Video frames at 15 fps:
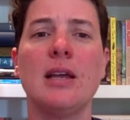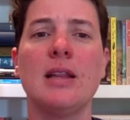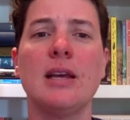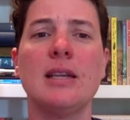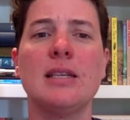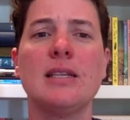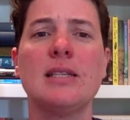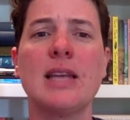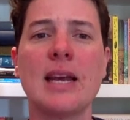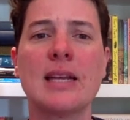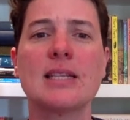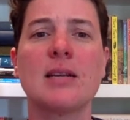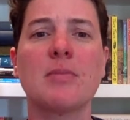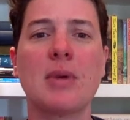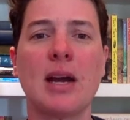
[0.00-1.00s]
they take
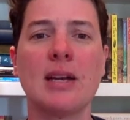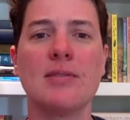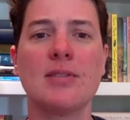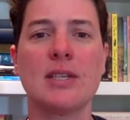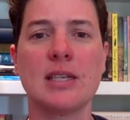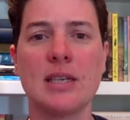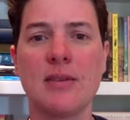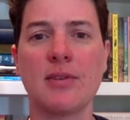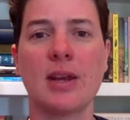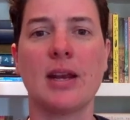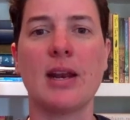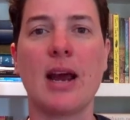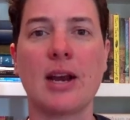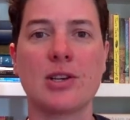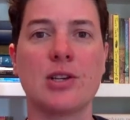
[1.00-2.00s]
some kind of significant
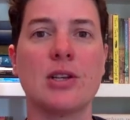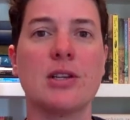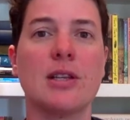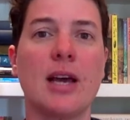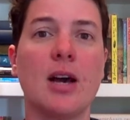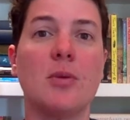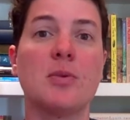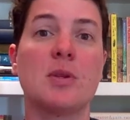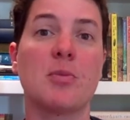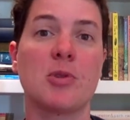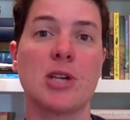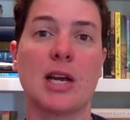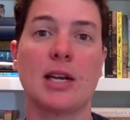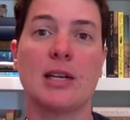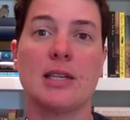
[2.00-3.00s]
action that helps the
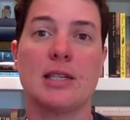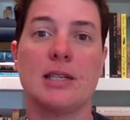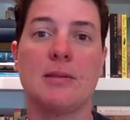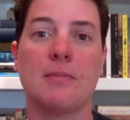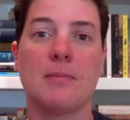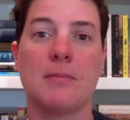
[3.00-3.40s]
protagonist.